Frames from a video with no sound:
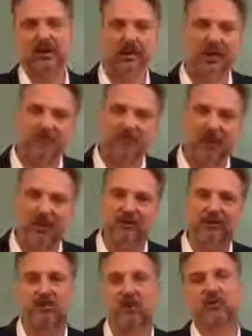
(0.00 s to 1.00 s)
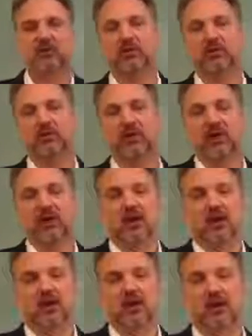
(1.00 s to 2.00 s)
And they got matching bonuses
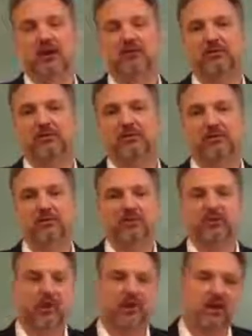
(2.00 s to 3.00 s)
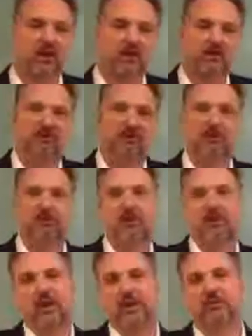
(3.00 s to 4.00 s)
on 100 recruits of
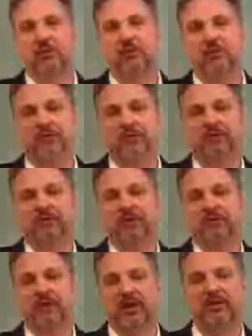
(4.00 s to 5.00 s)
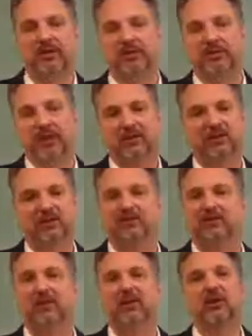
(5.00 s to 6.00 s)
all that growth that took place in that 10,000.
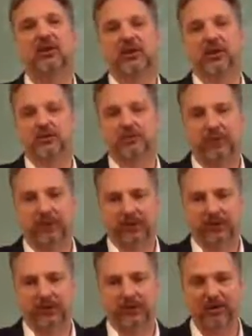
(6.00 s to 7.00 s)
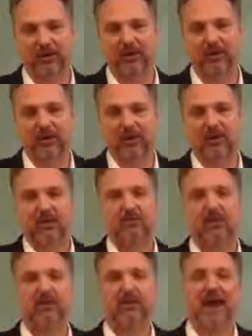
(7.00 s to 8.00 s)
It's still an incredible income.
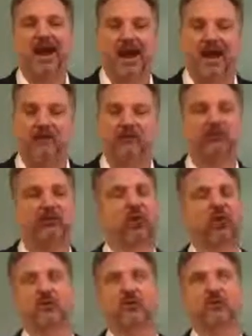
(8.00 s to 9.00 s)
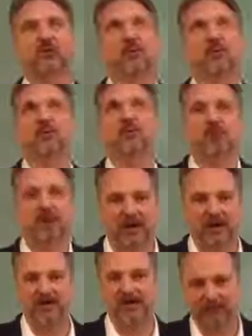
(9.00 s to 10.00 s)
But the astronomical, the
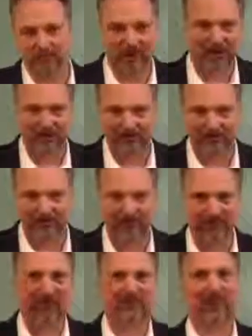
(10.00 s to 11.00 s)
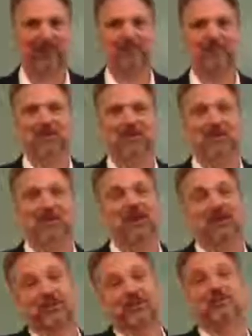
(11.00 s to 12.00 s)
crazy money, okay,
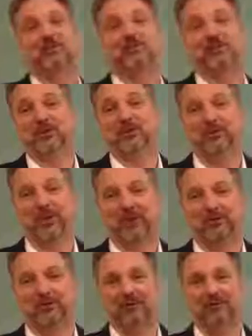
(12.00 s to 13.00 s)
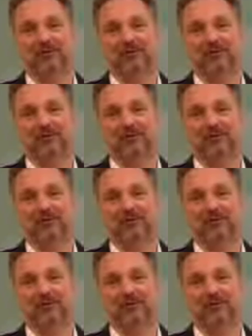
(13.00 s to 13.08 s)
that's early bird stuff.